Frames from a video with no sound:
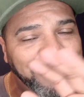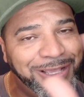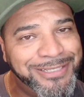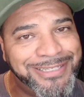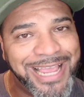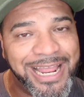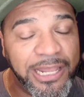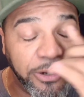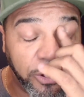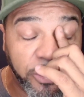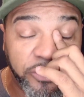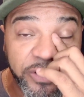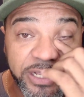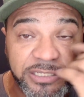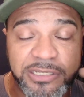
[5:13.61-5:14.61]
It's got a little
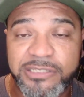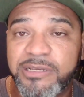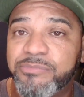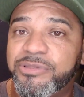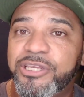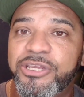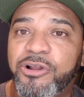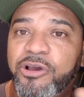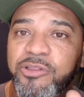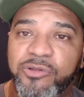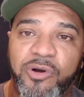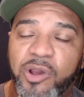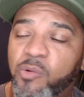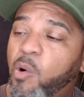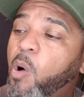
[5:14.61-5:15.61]
crease or something, you know, it
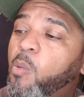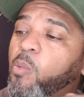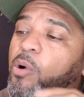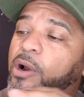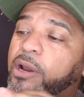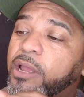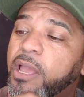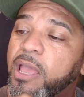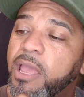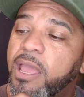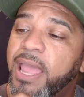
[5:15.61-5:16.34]
won't work.